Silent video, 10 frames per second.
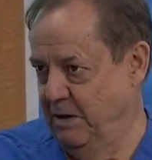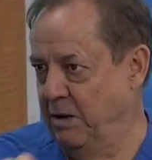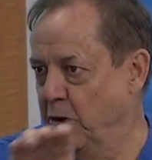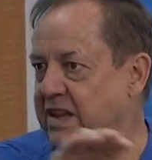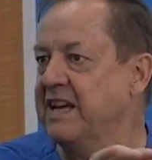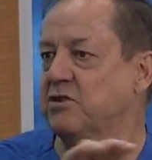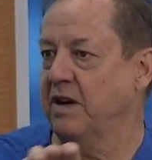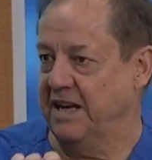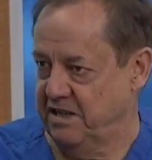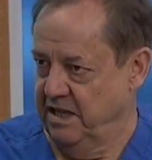mm. with
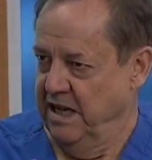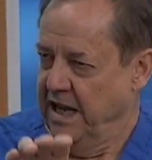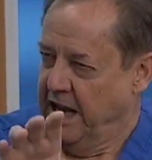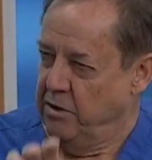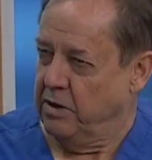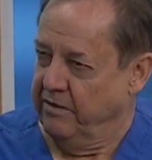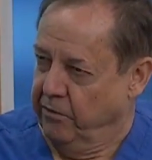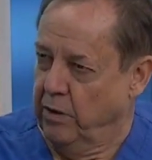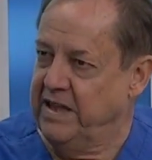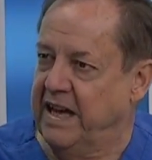x-rays, and you can
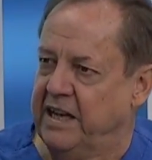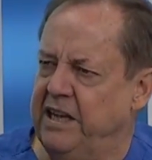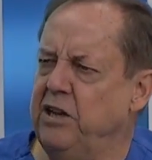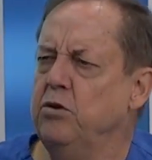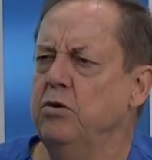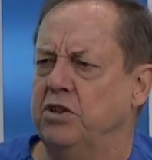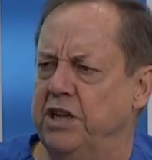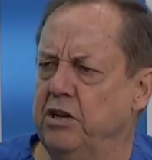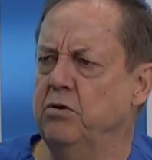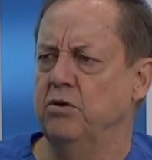avoid that huge,
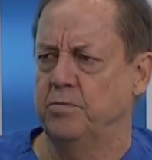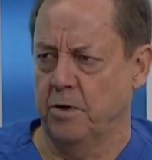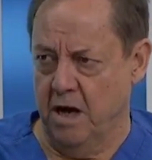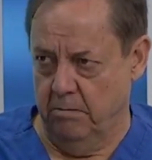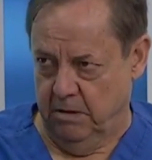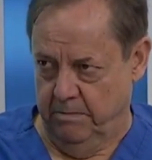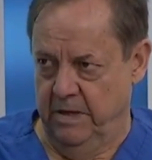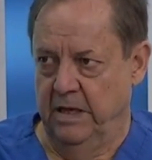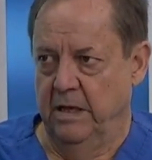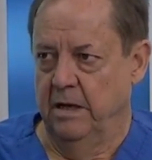huge problem.
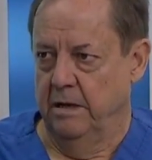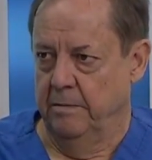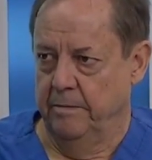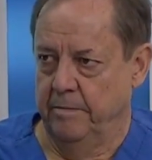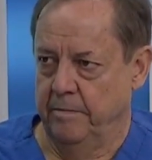What if it's a big